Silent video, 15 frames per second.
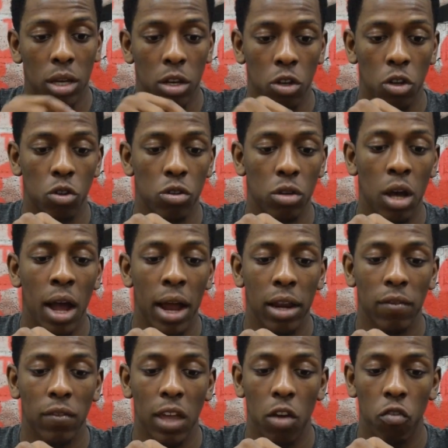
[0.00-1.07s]
you kind
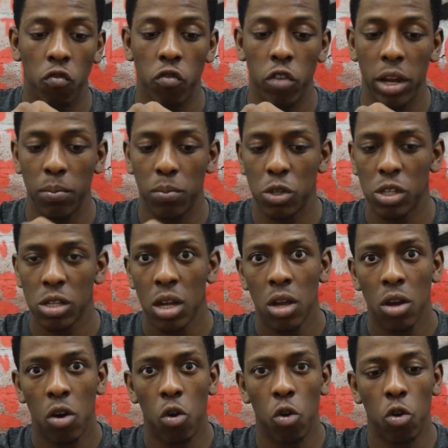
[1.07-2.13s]
of get rips,
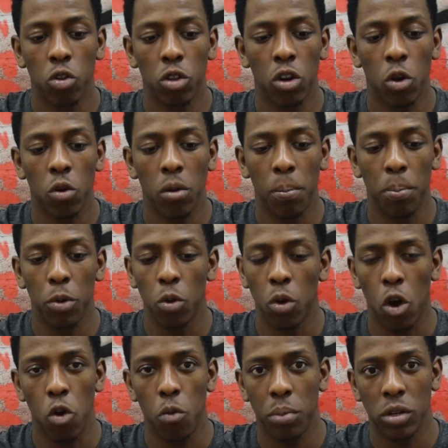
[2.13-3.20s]
or the boot
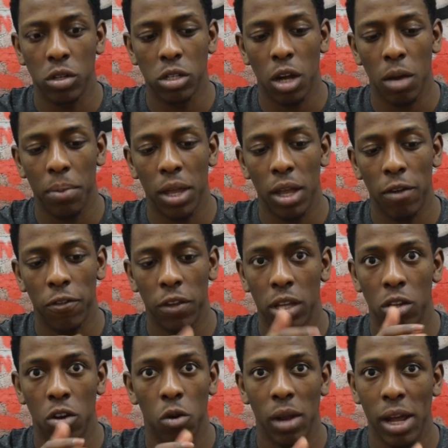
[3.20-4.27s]
opens up here. I think
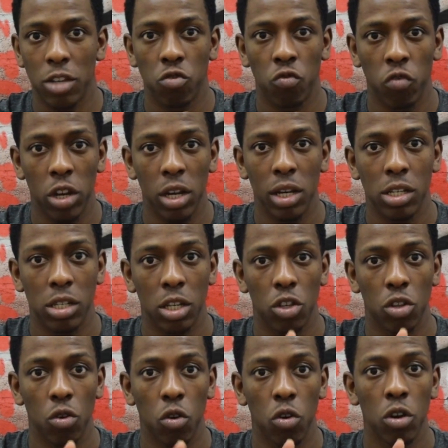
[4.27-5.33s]
that's really
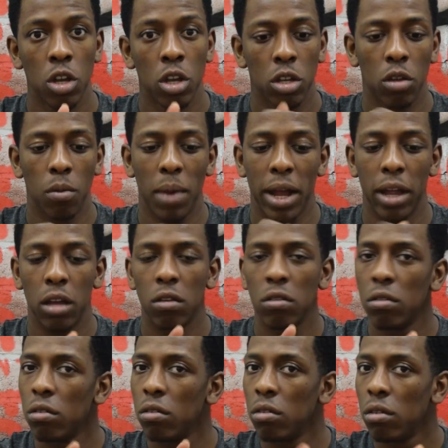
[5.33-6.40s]
secure. You might
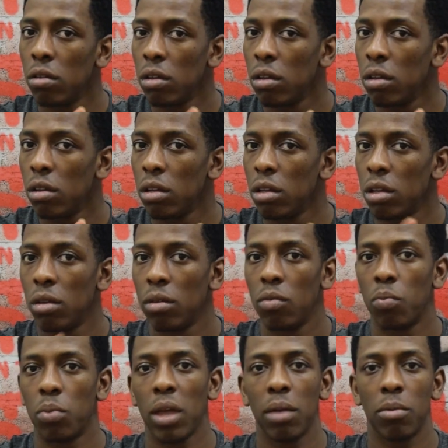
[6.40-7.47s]

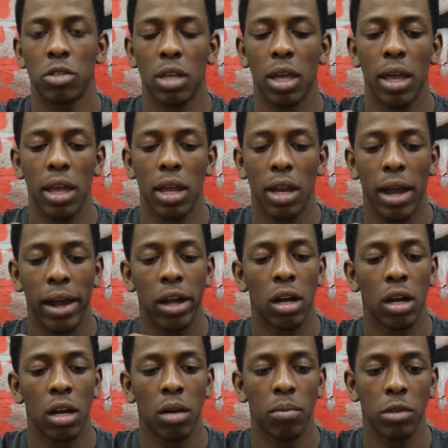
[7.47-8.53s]
be able to hear that.
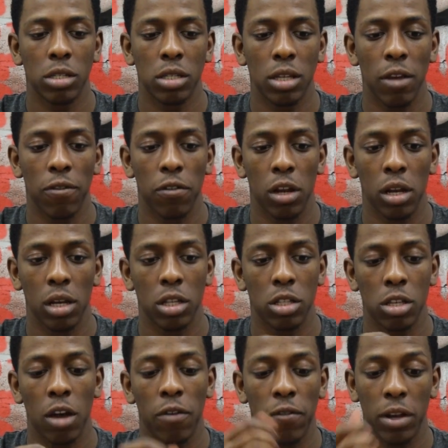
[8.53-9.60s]
It's definitely
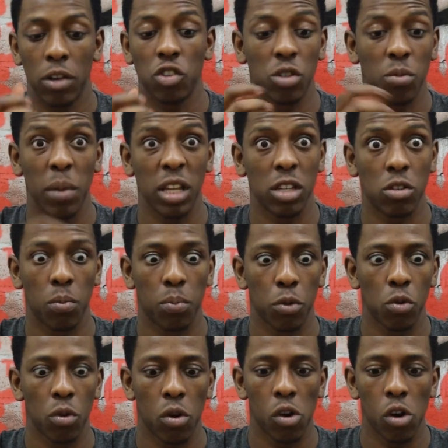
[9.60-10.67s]
tough and just makes the boot
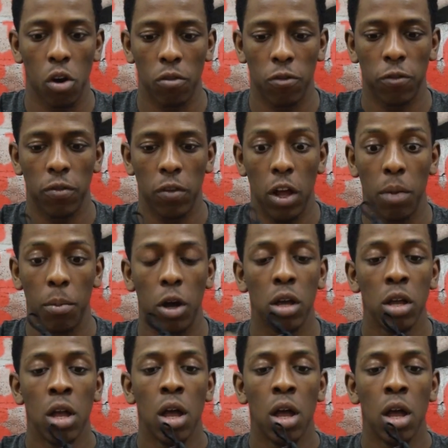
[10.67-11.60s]
a lot firmer.